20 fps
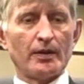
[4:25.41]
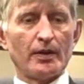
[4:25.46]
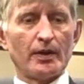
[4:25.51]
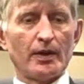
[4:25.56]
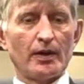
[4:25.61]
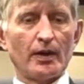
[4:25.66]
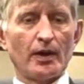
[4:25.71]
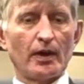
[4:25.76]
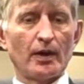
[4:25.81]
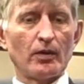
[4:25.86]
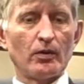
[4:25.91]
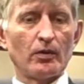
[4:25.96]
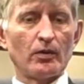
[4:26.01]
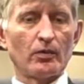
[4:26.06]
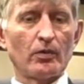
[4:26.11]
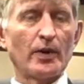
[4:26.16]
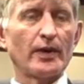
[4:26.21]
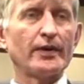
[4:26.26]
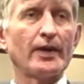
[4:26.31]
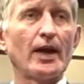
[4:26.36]
Then
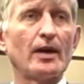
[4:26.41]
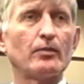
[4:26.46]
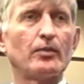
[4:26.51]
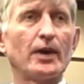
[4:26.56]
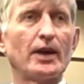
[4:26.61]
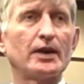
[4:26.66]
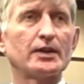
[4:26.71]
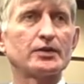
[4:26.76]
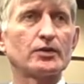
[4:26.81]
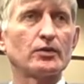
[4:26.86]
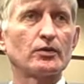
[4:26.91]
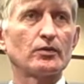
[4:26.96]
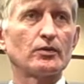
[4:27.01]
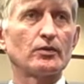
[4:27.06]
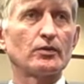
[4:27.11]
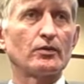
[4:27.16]
I'll run that past